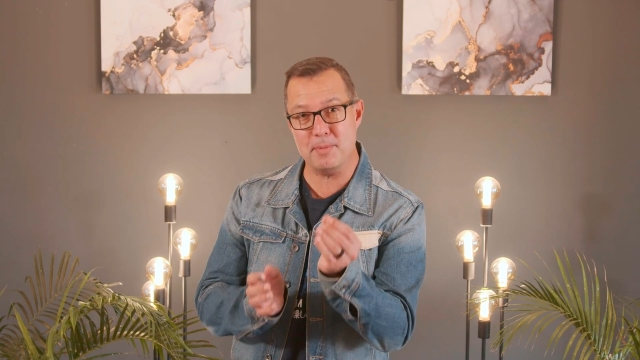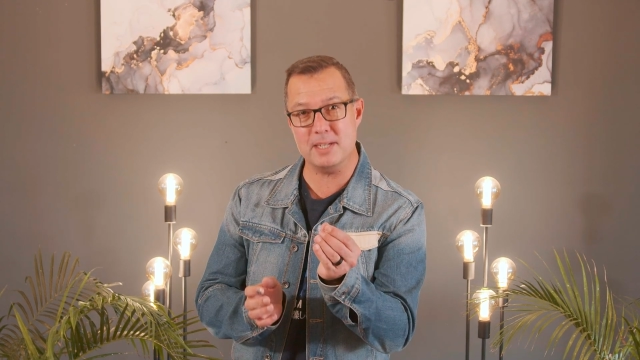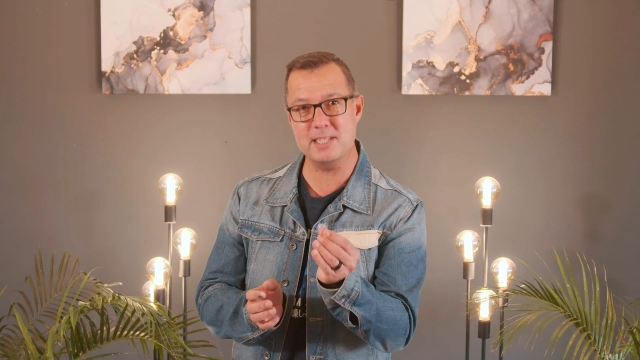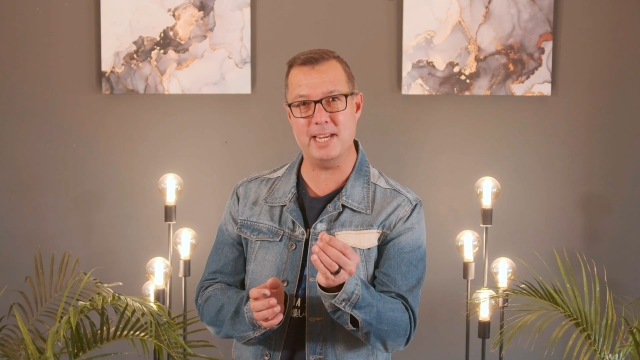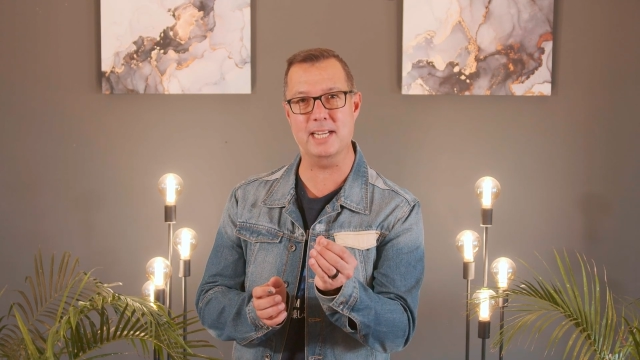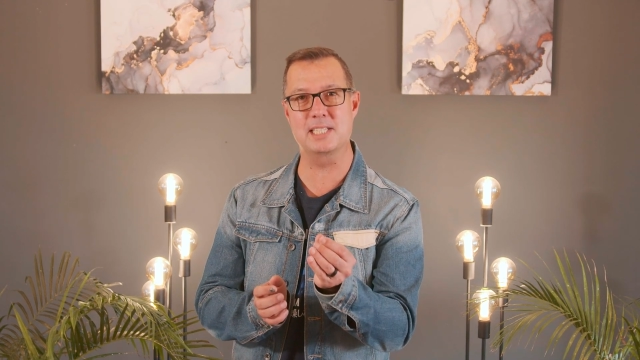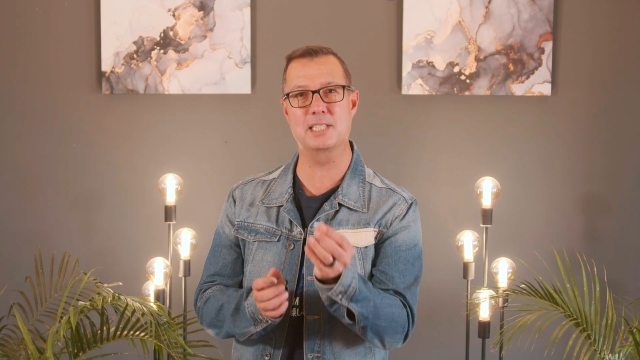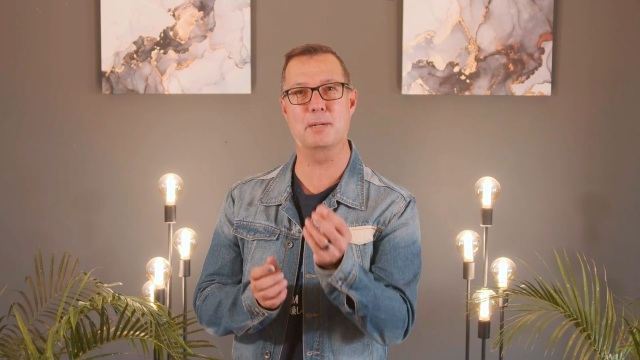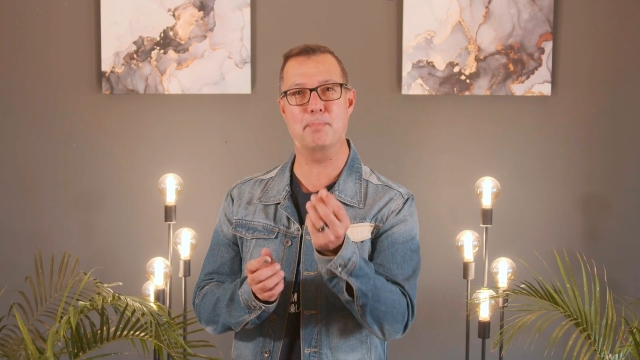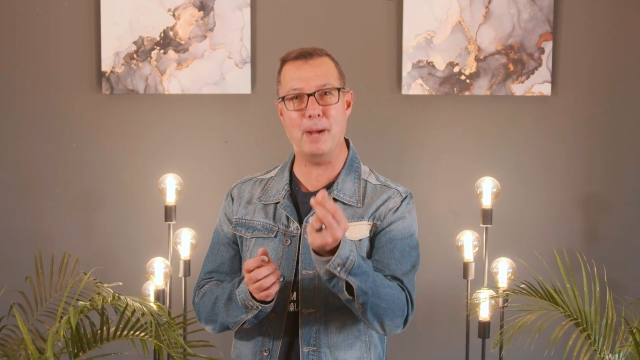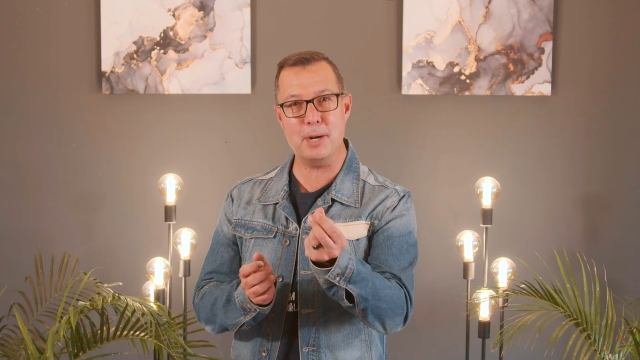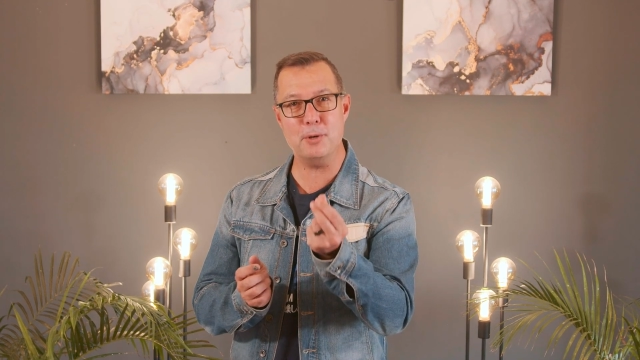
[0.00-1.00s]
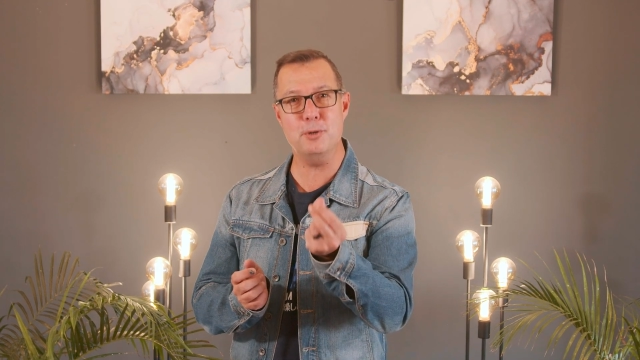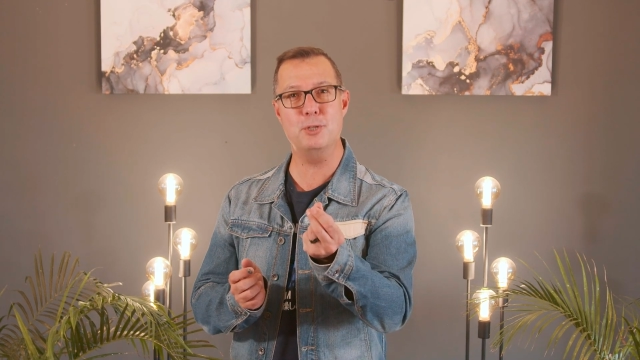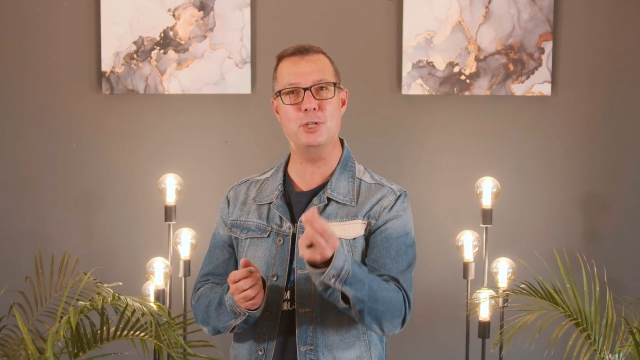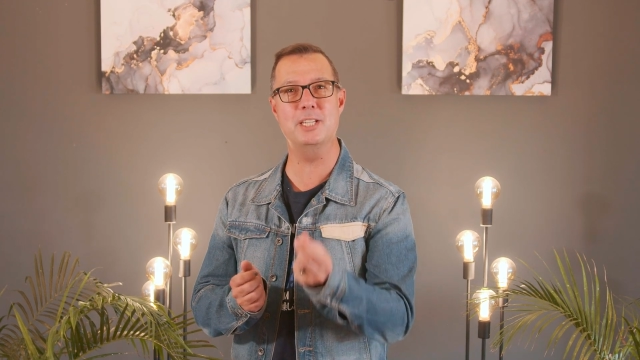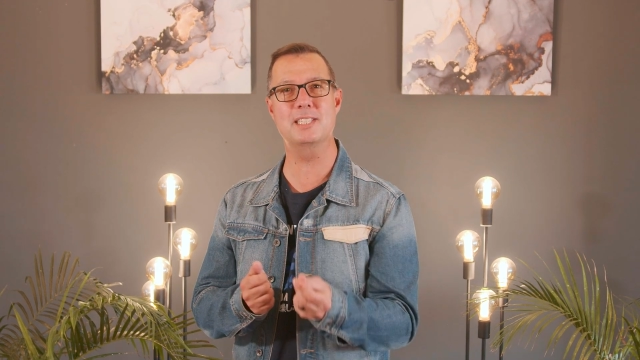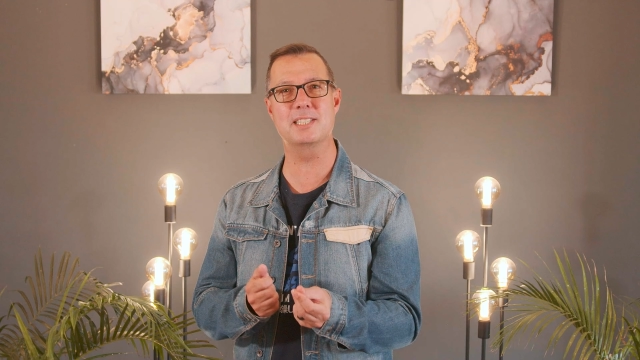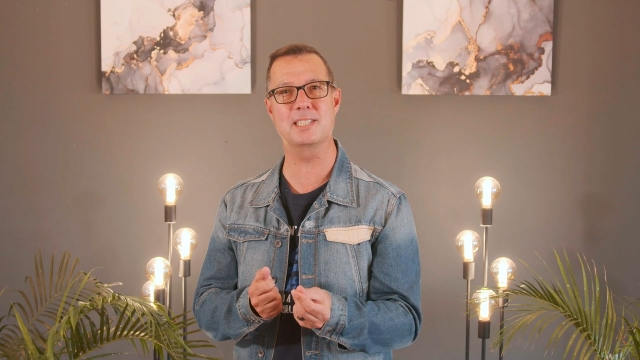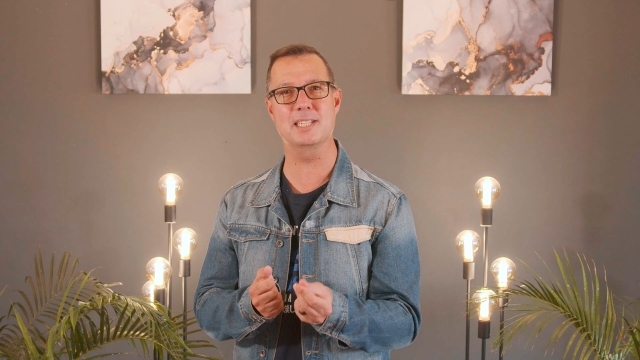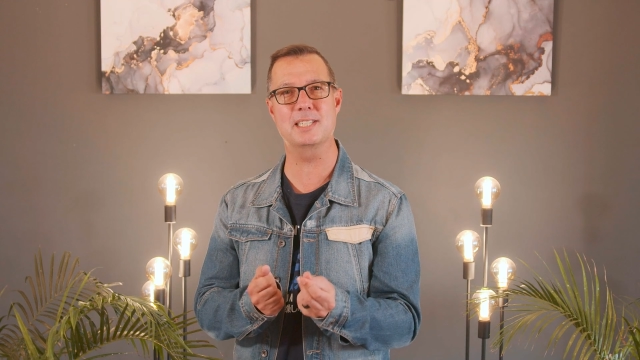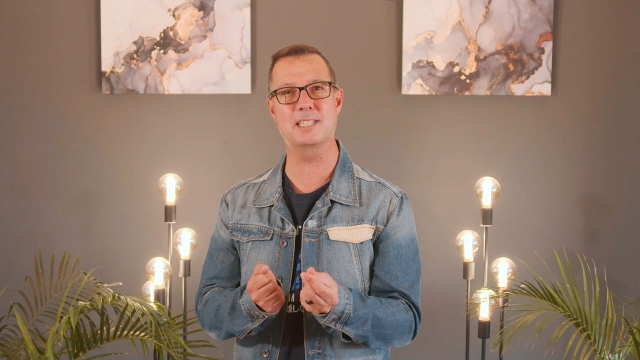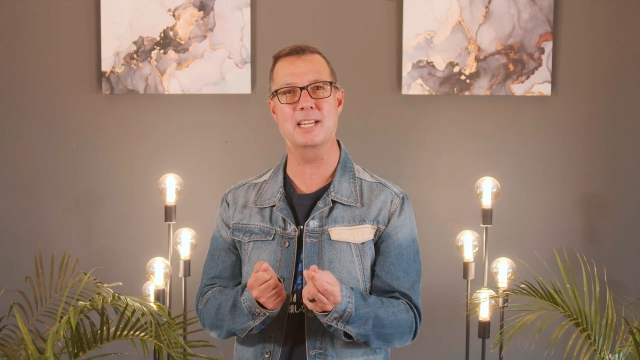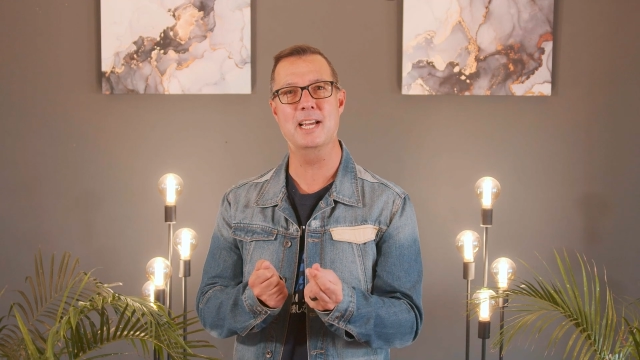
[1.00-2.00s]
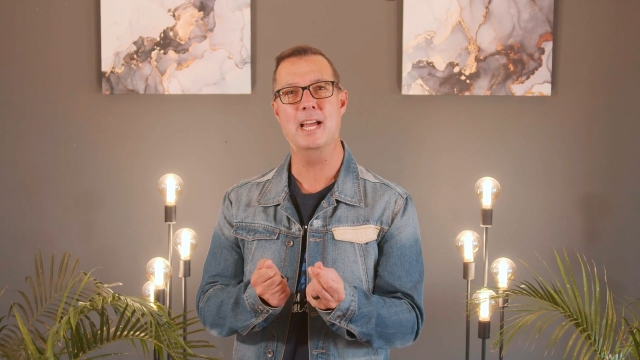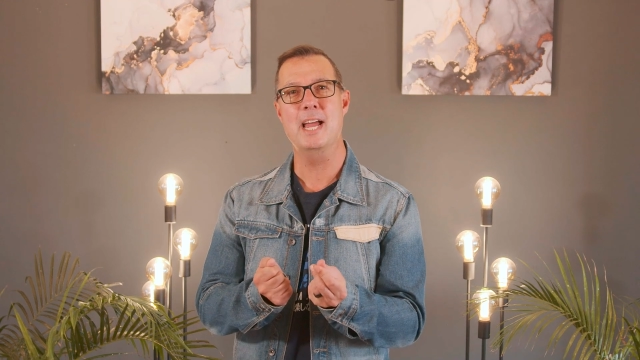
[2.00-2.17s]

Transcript: the text about who Jesus is,